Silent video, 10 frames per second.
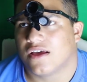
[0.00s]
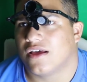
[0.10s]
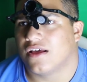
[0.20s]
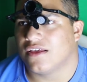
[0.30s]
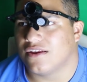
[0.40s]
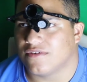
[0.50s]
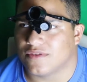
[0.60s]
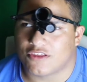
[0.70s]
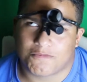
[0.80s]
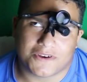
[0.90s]

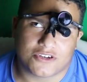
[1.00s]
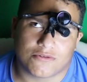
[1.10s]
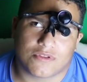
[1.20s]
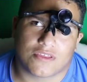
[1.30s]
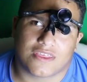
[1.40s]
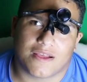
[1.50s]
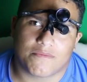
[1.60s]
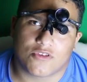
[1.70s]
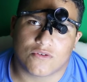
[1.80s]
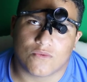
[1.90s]
especially with the
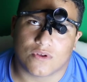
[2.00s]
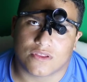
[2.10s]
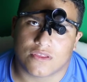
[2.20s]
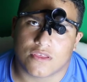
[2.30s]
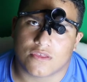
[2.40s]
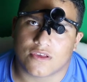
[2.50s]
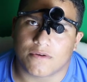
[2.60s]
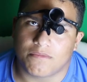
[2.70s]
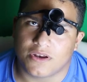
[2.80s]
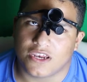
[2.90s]
Samsung one, since it's
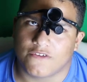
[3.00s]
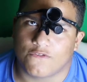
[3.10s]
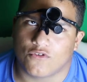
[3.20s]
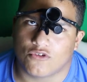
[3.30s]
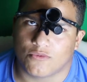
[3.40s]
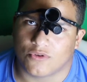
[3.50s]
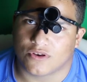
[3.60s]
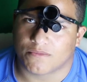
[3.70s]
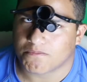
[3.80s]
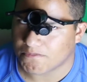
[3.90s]
completely foldable
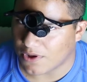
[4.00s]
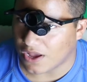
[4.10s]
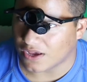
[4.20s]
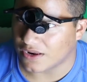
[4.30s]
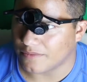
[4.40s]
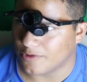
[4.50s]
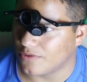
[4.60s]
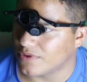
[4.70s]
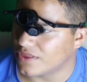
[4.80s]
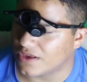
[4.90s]
and pocketable
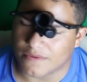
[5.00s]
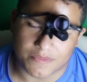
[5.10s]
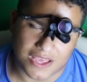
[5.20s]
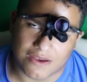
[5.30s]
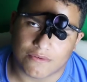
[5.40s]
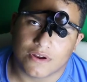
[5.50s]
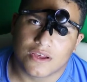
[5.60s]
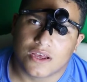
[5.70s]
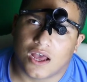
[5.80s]
once it comes out,